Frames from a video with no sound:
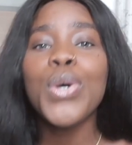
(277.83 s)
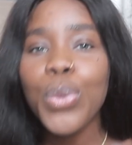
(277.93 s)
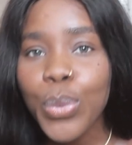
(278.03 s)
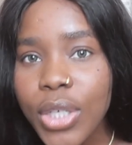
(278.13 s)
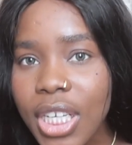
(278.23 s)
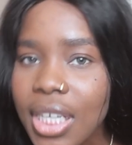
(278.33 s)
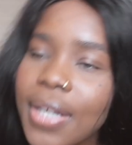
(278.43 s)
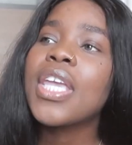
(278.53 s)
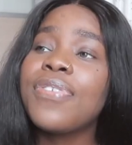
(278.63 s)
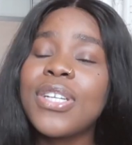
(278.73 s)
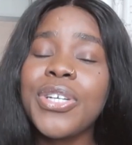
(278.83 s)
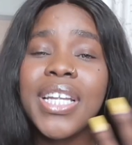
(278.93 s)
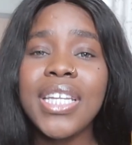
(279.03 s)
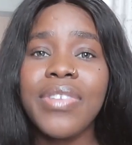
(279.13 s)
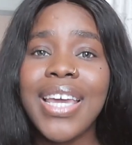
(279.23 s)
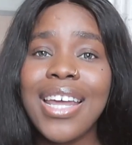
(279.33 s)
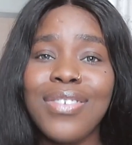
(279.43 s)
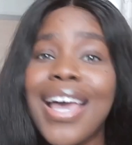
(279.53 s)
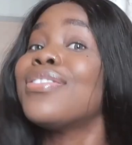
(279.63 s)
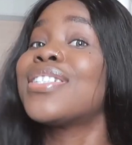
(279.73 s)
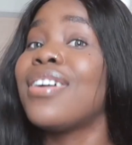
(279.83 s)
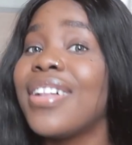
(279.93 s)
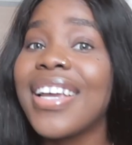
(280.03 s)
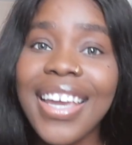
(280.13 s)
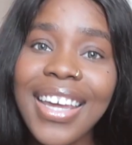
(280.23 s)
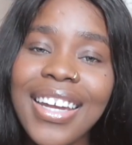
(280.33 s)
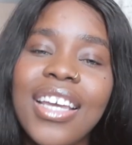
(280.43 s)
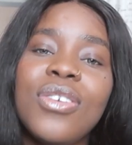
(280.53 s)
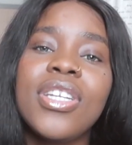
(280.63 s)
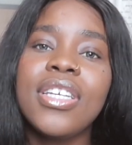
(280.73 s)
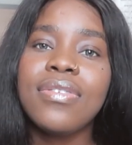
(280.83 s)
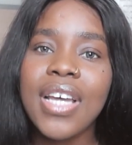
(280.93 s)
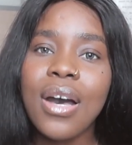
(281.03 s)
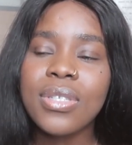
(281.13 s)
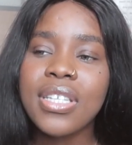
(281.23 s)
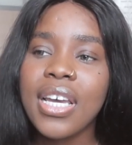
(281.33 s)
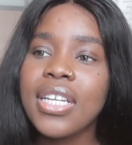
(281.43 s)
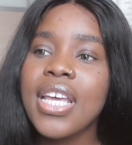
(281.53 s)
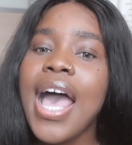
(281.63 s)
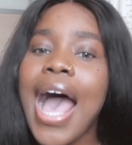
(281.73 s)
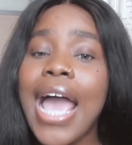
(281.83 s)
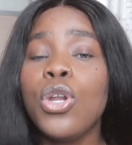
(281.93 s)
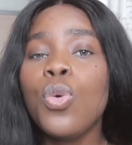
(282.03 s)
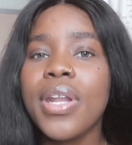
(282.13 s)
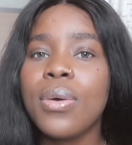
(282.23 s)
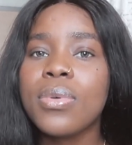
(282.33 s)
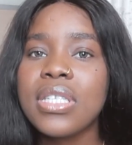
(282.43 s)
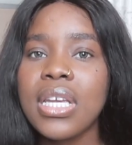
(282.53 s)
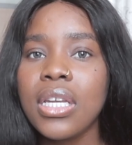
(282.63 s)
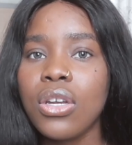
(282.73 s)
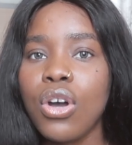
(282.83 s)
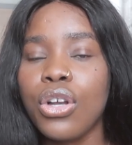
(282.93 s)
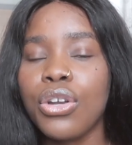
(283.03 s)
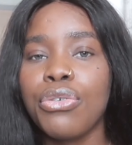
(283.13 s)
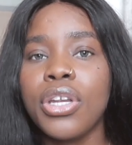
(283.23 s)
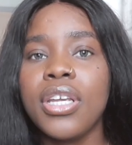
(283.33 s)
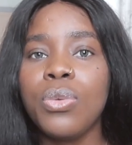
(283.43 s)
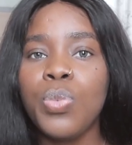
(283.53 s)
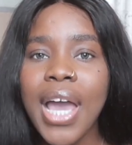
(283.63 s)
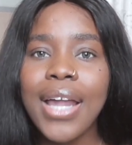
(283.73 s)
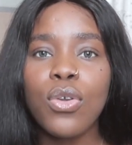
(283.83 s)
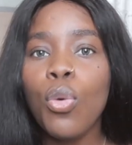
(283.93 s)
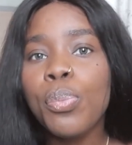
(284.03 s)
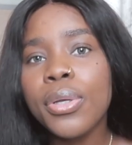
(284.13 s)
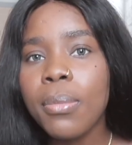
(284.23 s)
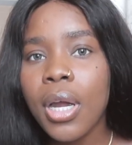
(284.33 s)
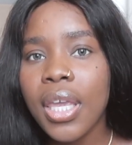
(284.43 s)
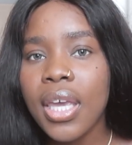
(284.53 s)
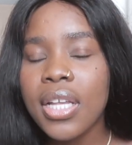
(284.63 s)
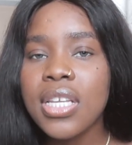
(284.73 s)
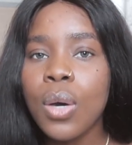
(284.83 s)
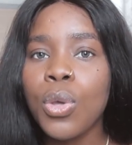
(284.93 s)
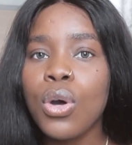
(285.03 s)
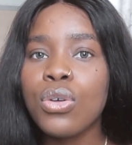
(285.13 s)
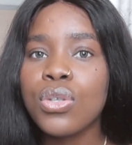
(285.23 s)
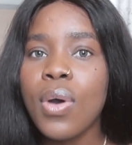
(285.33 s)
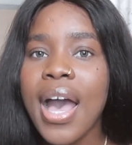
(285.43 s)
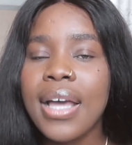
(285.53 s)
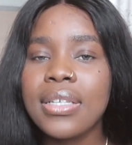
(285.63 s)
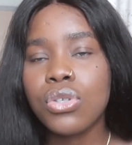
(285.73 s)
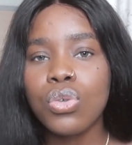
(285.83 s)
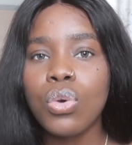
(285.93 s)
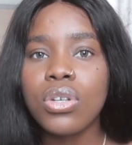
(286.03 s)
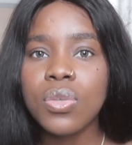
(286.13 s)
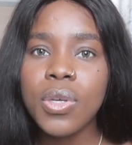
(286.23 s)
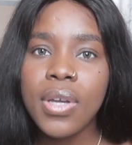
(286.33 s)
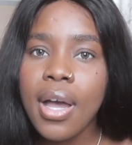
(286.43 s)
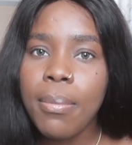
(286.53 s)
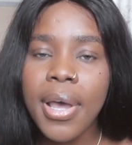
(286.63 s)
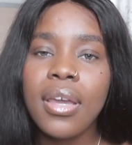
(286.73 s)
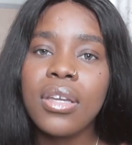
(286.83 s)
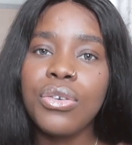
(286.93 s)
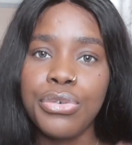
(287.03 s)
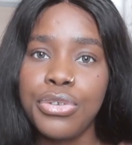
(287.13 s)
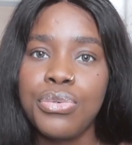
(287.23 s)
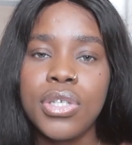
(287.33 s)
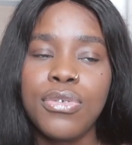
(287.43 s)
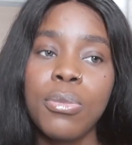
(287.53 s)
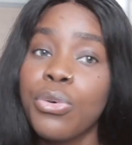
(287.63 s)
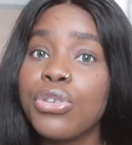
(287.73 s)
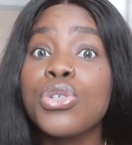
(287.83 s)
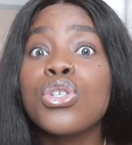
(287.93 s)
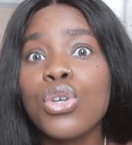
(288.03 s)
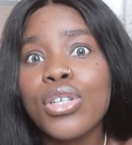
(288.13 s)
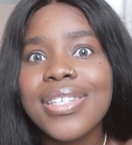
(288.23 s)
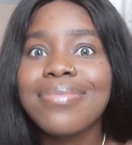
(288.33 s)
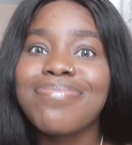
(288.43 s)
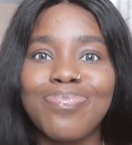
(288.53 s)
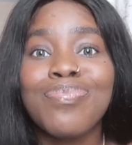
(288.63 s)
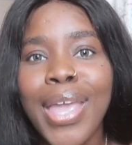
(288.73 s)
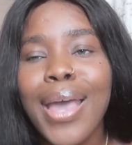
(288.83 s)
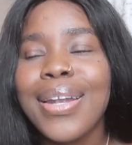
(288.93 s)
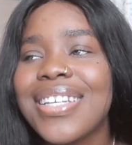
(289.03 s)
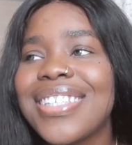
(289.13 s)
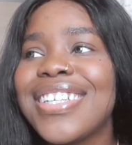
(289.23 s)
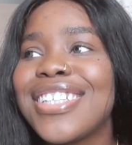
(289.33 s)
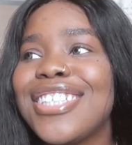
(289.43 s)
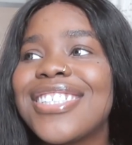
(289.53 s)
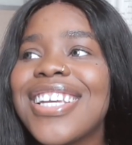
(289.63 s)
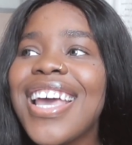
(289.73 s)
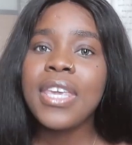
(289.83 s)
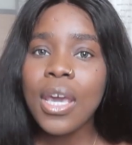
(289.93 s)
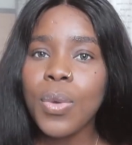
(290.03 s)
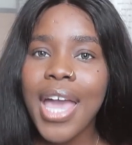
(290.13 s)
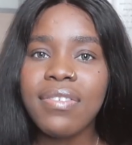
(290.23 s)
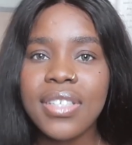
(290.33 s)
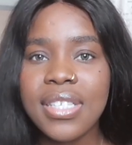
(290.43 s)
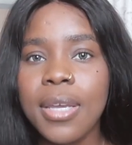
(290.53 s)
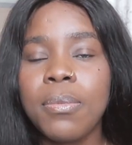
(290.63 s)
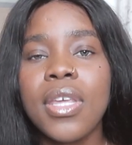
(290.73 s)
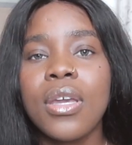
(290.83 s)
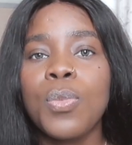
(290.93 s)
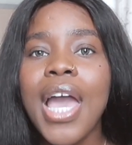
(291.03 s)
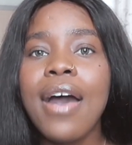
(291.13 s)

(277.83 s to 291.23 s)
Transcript: food, if you're trying to live the kind of lifestyle again that you lived outside, I know when I was staying in Hungary, we had open markets and we also had stores where you can buy groceries from, grocery stores. Yeah, that's the English. Here we have the same thing. We